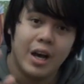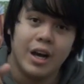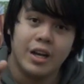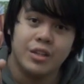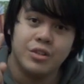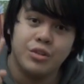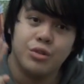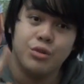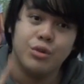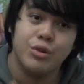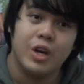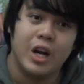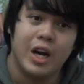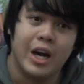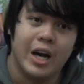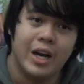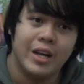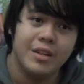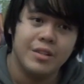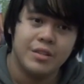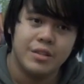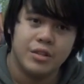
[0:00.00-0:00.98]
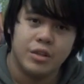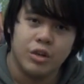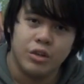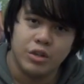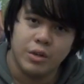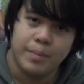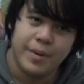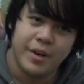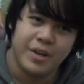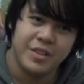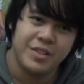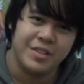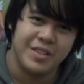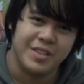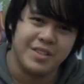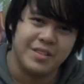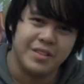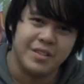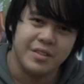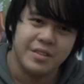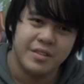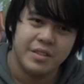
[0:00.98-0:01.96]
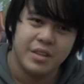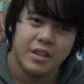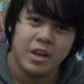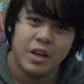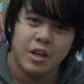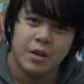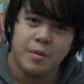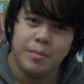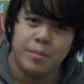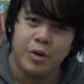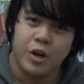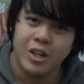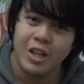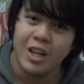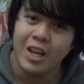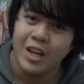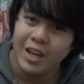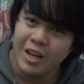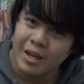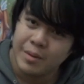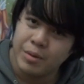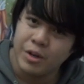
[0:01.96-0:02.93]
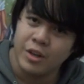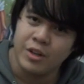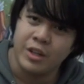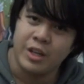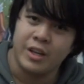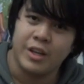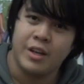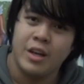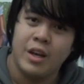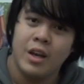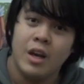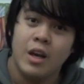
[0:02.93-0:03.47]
are 2 cards called the Pearl Sisters, Perla and Perla.